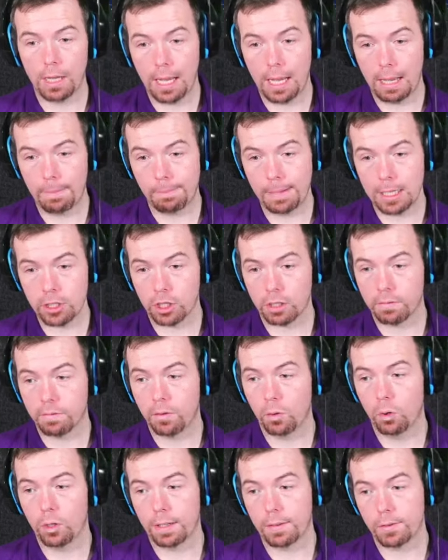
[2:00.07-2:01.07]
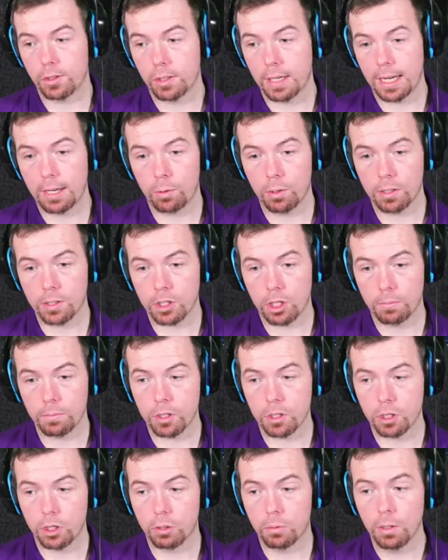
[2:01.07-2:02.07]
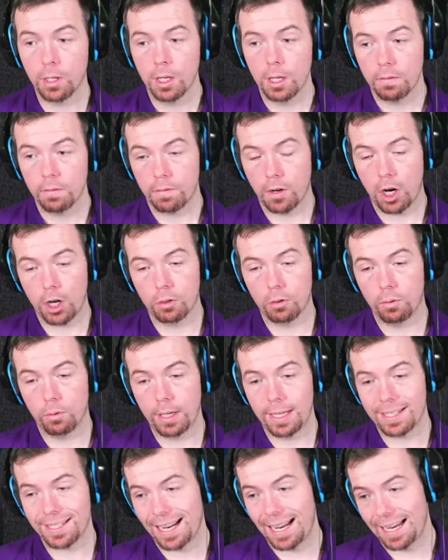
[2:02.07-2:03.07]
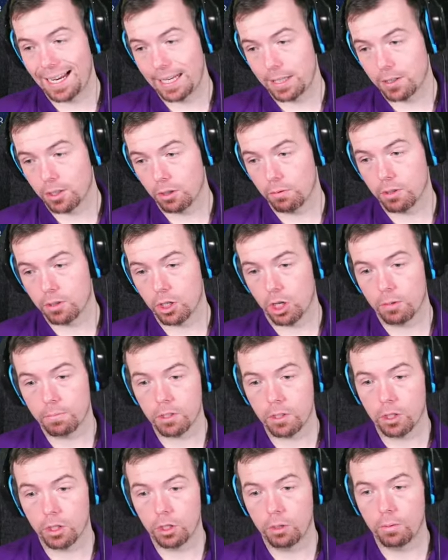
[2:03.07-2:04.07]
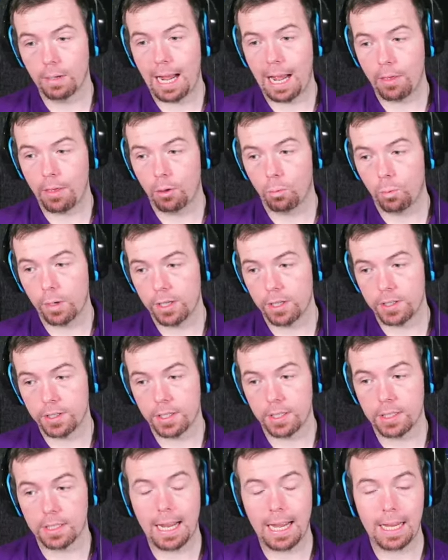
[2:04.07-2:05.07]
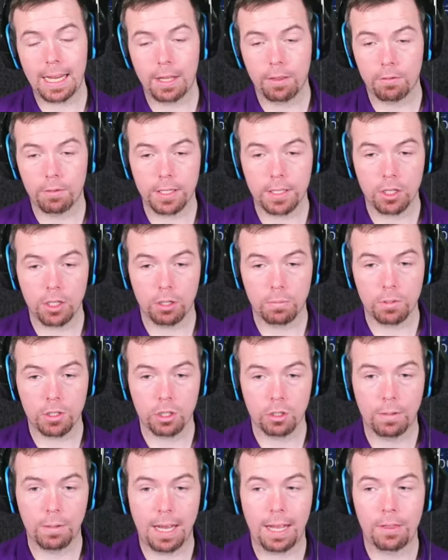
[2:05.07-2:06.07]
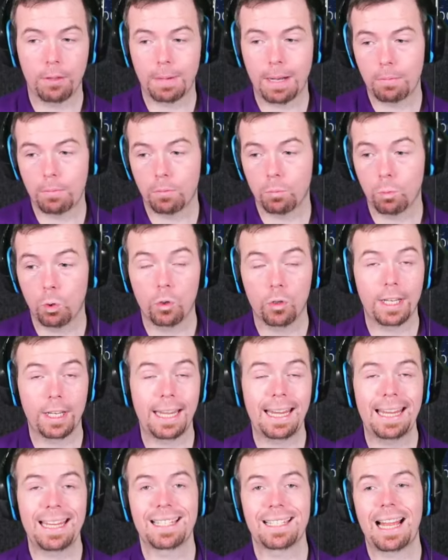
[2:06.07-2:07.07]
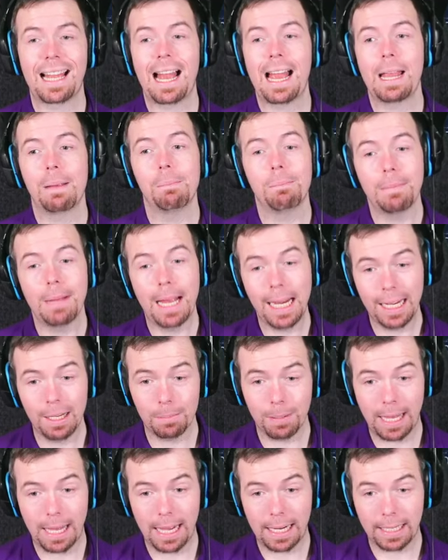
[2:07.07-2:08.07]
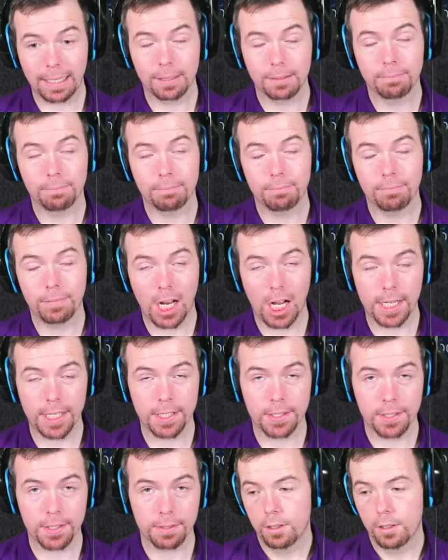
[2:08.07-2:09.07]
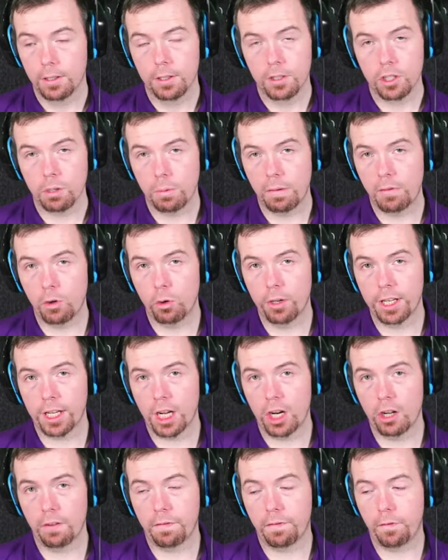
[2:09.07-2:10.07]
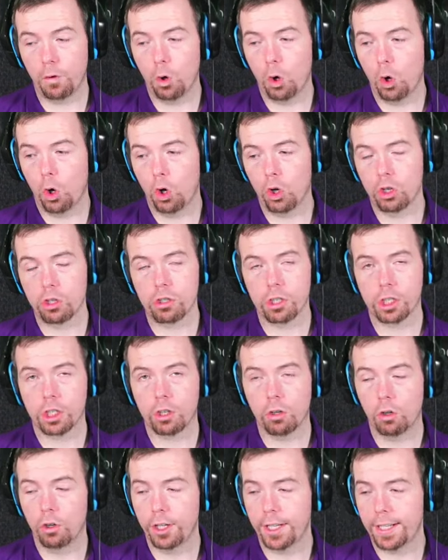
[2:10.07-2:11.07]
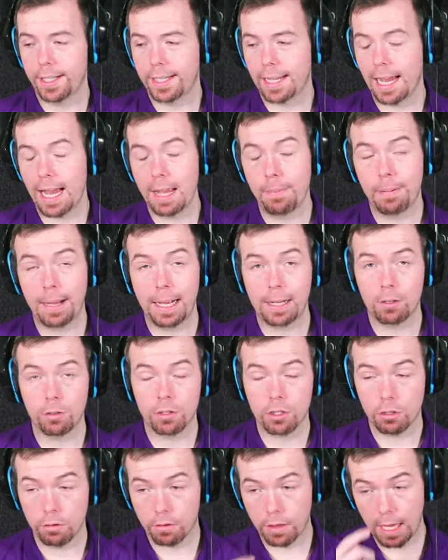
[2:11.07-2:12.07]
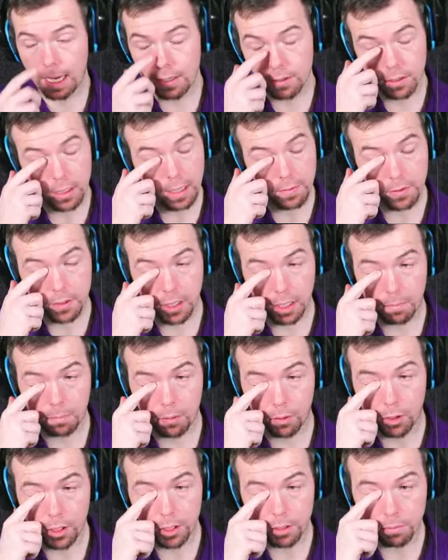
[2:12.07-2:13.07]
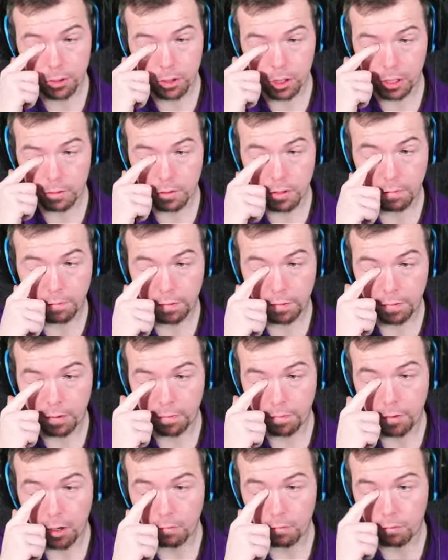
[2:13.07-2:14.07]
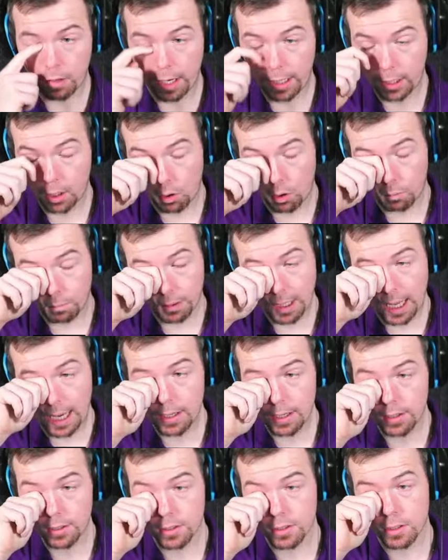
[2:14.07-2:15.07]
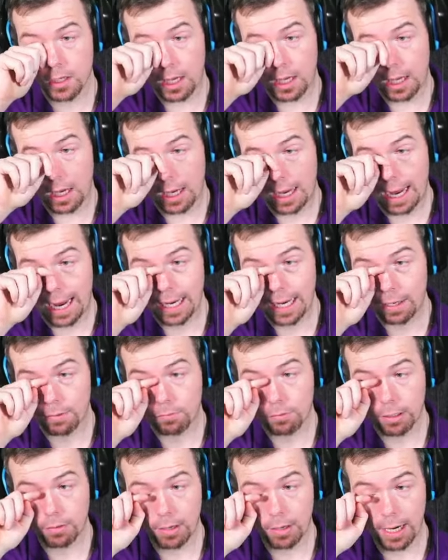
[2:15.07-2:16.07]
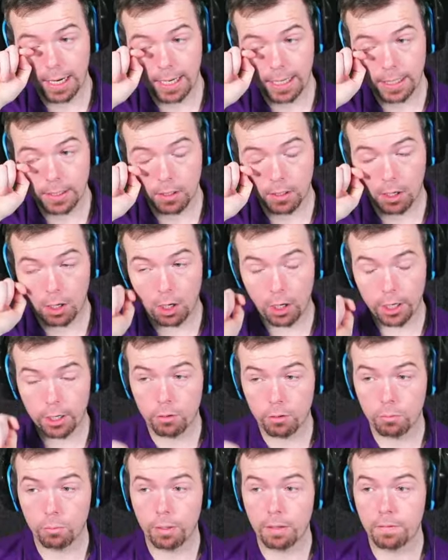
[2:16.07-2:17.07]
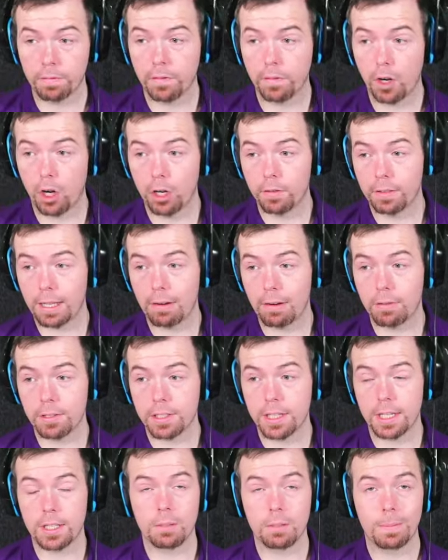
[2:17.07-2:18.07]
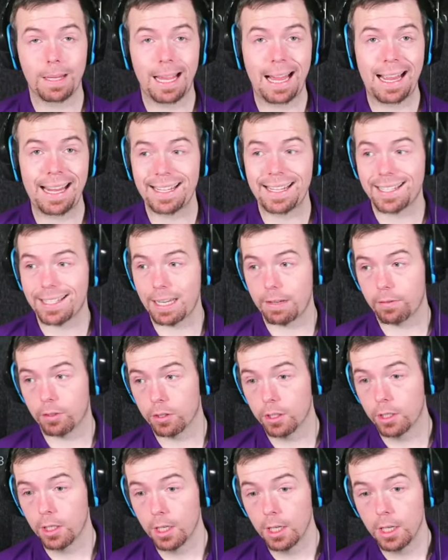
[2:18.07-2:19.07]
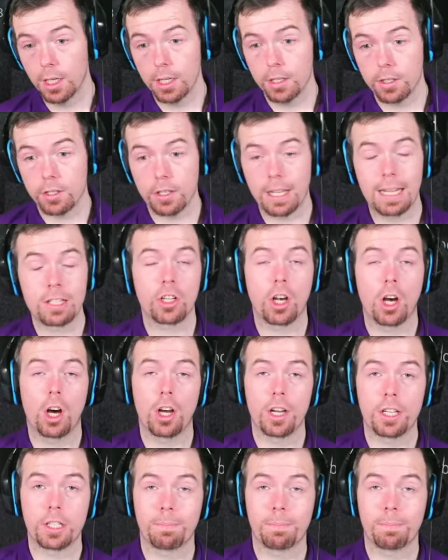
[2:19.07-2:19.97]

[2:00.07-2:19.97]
Magic 4 gives you an 81 times 2. Final is an 82 times 2, and the winners is an 83 times 2. And the main reward is a Mega Pack. Nice. So we've already got a 400 coin K-Pack or 2,000 FC points, which gives you 55 rare gold players, 83 rated, higher with 5 guaranteed to be 87. So that's your highest